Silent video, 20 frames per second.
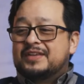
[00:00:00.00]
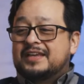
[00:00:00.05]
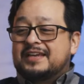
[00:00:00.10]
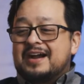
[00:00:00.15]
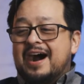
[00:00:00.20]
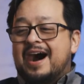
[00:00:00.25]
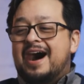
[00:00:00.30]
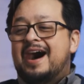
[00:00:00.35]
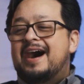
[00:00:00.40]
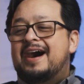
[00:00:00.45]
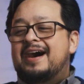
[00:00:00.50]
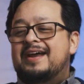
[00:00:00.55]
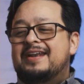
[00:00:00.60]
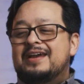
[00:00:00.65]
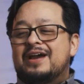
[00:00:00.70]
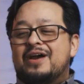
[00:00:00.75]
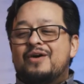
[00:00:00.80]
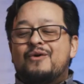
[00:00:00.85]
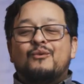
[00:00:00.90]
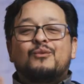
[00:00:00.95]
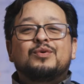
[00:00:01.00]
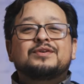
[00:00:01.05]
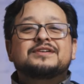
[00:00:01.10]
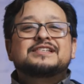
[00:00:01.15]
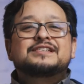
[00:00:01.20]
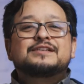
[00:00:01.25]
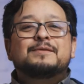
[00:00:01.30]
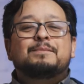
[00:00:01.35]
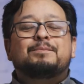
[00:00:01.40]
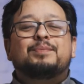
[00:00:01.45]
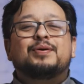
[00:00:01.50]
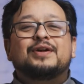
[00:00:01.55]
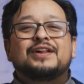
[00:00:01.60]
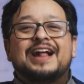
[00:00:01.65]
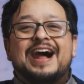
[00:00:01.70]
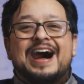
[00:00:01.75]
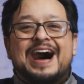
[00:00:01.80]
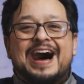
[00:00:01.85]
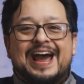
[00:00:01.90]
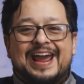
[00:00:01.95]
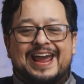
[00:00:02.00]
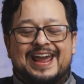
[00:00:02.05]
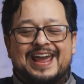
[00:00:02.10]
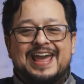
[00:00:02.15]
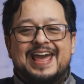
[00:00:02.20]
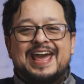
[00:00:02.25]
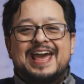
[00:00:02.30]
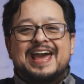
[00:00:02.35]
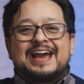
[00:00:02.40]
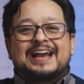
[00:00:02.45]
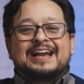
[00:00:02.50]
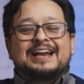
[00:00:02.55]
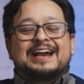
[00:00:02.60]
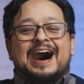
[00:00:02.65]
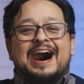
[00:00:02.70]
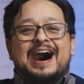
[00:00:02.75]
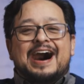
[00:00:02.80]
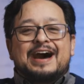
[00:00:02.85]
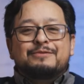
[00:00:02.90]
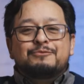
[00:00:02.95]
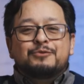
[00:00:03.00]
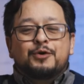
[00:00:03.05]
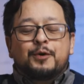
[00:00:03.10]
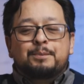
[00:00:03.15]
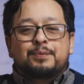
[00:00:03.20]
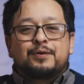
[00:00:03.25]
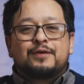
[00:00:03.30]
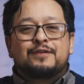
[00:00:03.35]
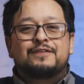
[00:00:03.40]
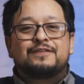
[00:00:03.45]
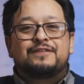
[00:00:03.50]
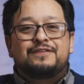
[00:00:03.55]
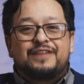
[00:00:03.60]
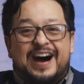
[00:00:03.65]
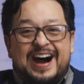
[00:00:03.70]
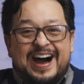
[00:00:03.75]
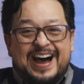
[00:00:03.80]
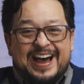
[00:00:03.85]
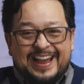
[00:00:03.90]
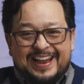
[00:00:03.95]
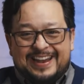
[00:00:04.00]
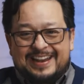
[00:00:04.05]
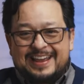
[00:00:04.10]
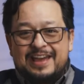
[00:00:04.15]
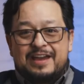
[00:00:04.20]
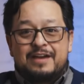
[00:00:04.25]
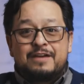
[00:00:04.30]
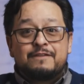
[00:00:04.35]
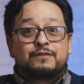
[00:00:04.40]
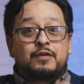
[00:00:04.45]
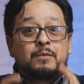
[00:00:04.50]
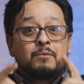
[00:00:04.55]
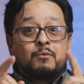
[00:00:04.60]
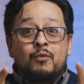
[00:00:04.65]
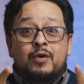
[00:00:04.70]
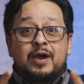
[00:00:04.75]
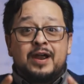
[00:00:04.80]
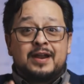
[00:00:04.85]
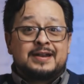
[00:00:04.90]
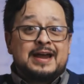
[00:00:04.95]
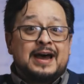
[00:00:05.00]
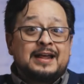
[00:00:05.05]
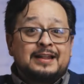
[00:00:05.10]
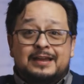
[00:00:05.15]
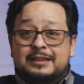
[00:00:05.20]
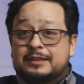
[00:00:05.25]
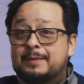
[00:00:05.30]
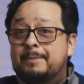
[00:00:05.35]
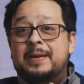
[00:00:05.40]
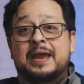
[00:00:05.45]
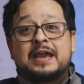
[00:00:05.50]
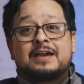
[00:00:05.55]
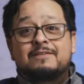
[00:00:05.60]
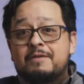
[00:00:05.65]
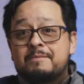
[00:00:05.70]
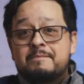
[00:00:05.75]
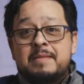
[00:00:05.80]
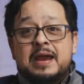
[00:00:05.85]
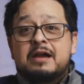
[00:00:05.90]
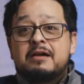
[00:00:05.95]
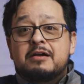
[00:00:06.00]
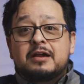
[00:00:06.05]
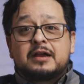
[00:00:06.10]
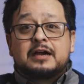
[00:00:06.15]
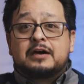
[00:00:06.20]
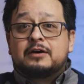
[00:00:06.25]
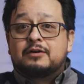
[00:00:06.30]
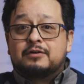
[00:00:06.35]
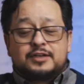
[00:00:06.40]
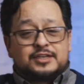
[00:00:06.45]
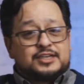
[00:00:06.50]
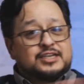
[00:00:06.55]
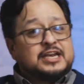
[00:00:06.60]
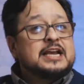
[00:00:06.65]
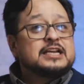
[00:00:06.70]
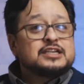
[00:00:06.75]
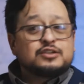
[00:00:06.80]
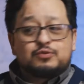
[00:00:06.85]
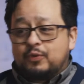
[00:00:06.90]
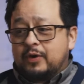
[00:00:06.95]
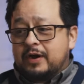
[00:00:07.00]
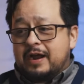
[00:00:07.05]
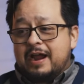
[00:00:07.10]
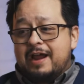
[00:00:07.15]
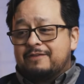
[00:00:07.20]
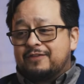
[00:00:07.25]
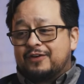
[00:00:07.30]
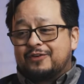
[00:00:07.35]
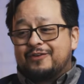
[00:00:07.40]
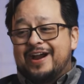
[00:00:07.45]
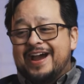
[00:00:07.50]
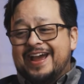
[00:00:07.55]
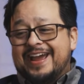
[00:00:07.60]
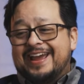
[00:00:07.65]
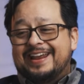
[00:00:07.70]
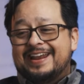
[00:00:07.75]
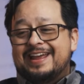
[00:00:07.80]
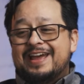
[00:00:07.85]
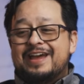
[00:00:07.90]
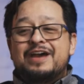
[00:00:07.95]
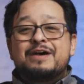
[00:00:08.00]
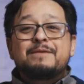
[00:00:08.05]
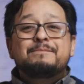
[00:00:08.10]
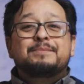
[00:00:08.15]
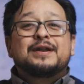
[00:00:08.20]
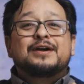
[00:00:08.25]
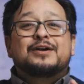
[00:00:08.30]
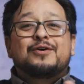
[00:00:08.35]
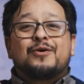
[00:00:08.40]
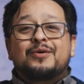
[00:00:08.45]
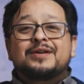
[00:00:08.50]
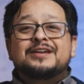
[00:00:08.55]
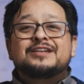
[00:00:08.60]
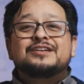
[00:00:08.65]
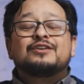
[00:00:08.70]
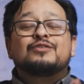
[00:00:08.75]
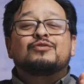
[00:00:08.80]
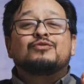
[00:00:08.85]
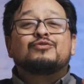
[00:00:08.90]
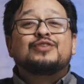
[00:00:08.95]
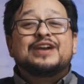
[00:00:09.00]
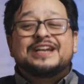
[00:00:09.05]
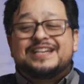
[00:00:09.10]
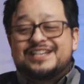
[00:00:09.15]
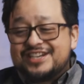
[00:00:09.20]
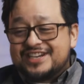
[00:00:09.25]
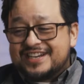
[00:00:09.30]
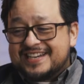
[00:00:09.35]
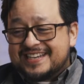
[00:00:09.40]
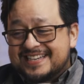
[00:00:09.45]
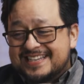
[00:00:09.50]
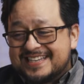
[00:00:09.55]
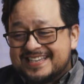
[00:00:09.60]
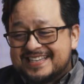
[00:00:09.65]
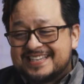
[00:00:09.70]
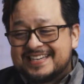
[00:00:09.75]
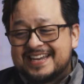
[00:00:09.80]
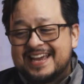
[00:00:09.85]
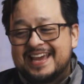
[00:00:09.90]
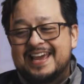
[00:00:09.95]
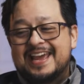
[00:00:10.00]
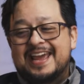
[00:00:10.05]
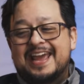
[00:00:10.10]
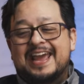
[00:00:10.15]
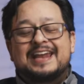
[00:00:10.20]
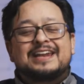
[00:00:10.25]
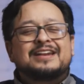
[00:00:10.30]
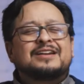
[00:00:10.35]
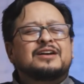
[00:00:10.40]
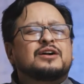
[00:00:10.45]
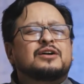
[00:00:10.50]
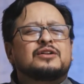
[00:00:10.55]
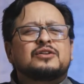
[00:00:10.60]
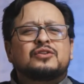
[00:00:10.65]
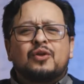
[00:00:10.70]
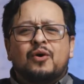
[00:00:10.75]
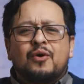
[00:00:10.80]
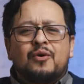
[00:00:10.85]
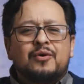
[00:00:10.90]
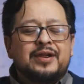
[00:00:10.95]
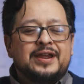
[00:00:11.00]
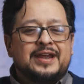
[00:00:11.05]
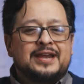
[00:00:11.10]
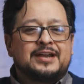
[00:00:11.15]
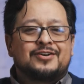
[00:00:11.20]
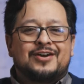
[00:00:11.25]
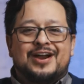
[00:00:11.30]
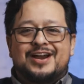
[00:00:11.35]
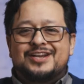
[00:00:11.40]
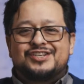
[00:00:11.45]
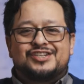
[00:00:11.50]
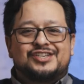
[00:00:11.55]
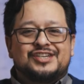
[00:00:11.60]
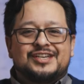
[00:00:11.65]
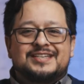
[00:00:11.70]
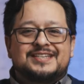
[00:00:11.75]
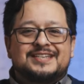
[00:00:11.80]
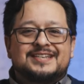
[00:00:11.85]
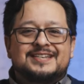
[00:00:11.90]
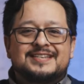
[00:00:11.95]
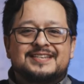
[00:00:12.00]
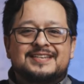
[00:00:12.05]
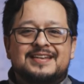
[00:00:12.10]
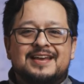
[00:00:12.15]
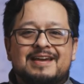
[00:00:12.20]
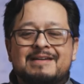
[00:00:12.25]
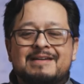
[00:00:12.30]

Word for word: God will supply, God will provide. From where? Not like the Bank of America or Chase, wherever, right? But according to the riches in glory in Christ Jesus.